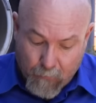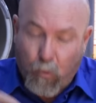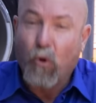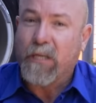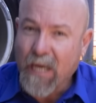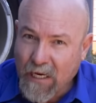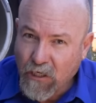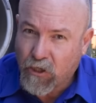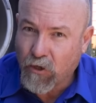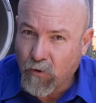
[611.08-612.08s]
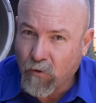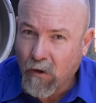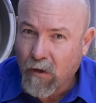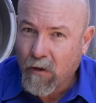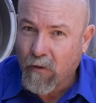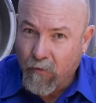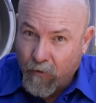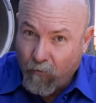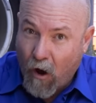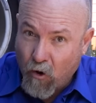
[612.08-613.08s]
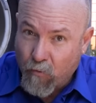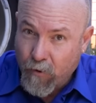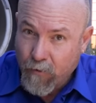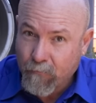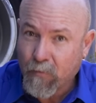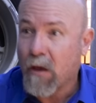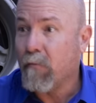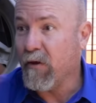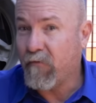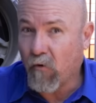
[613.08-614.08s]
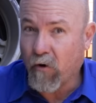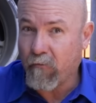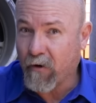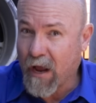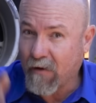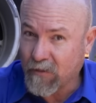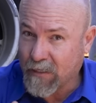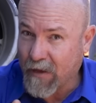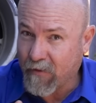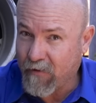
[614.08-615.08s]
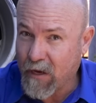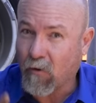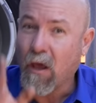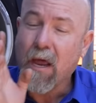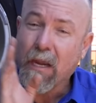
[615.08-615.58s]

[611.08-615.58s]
put into the rope before it recovers out the vehicle.